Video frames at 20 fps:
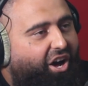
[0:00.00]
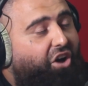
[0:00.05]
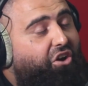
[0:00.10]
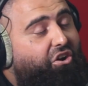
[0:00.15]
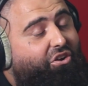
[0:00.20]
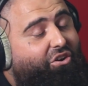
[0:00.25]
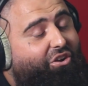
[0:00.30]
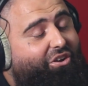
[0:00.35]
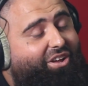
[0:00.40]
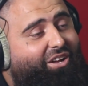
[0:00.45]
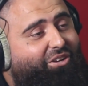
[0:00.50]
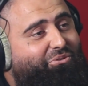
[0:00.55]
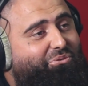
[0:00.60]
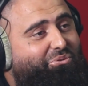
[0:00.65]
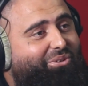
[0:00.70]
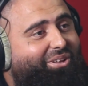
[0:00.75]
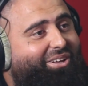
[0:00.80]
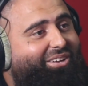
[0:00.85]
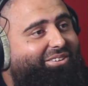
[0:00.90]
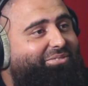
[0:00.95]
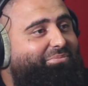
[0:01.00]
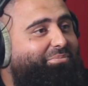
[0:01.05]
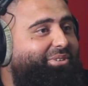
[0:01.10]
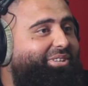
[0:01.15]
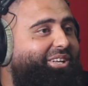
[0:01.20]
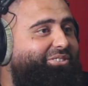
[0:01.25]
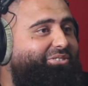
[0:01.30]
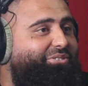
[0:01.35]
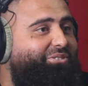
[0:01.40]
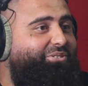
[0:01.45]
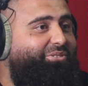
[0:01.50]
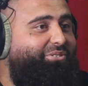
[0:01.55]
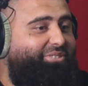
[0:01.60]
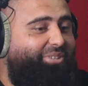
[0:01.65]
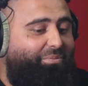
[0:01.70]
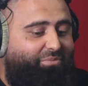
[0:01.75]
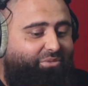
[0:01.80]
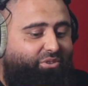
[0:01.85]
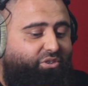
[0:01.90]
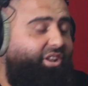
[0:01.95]
I don't know how true that is, but that's just
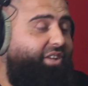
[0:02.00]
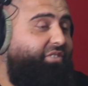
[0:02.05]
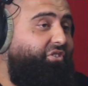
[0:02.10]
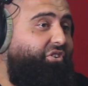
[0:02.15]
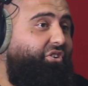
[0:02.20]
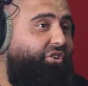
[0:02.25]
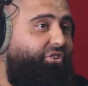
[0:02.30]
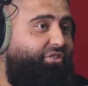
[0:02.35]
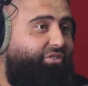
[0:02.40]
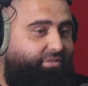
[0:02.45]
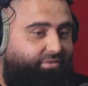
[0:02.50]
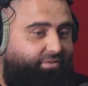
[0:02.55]
something. You never know.